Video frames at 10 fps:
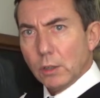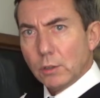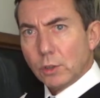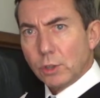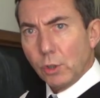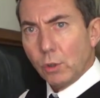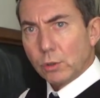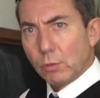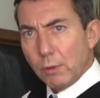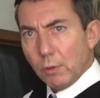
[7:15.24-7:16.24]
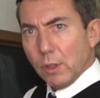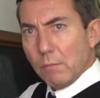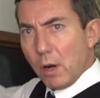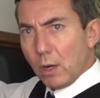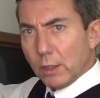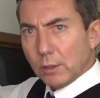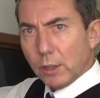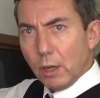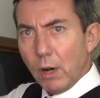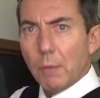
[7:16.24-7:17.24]
short, we want the market to
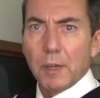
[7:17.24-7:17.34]
go up